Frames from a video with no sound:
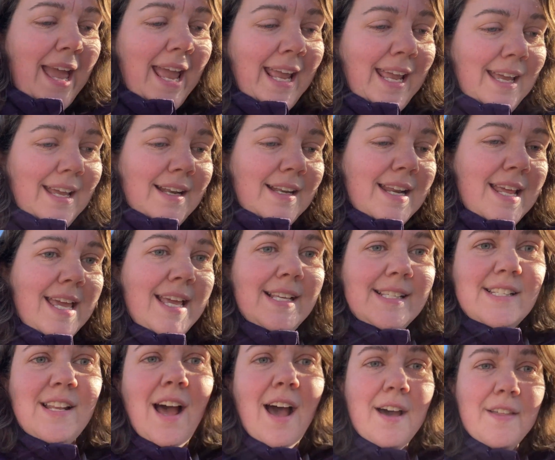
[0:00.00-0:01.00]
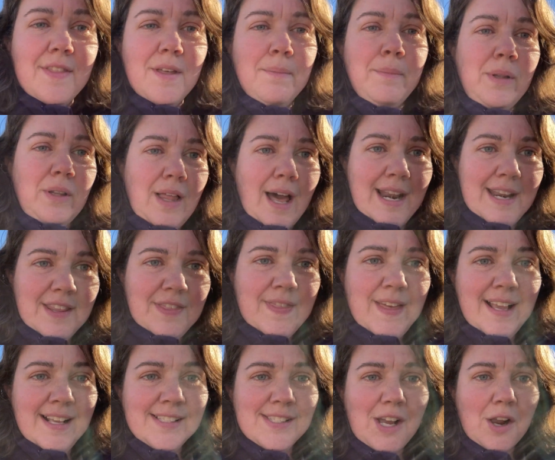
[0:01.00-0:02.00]
and he's taught them a lot of
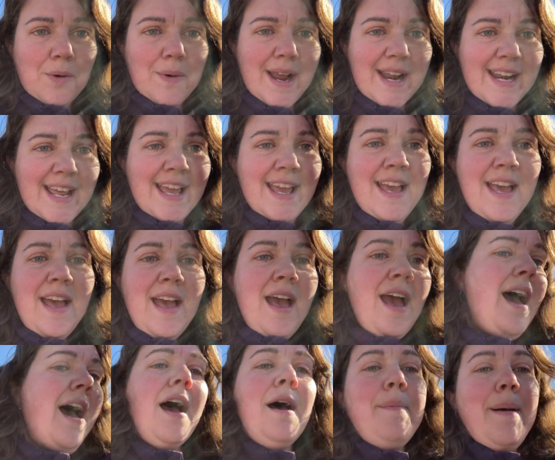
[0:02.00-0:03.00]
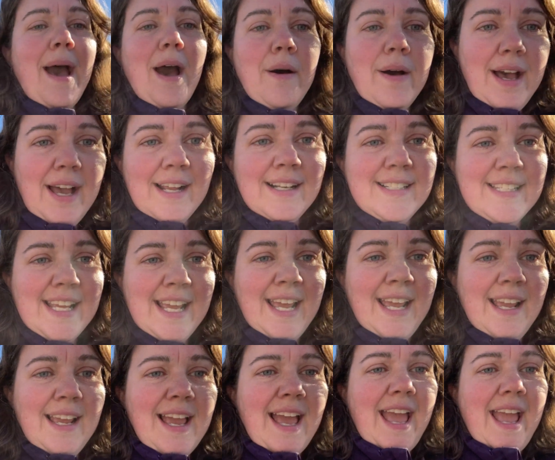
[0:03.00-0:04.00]
things already about
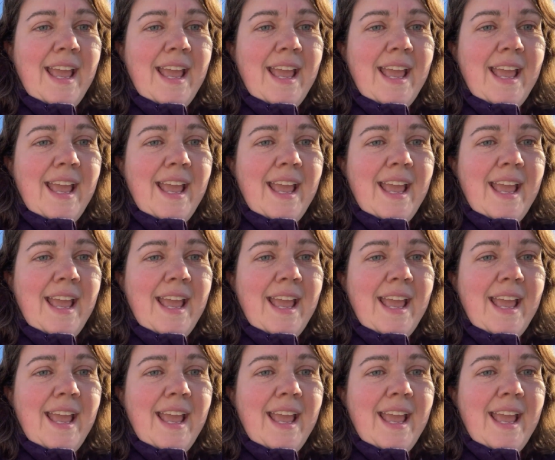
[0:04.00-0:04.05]
hunting.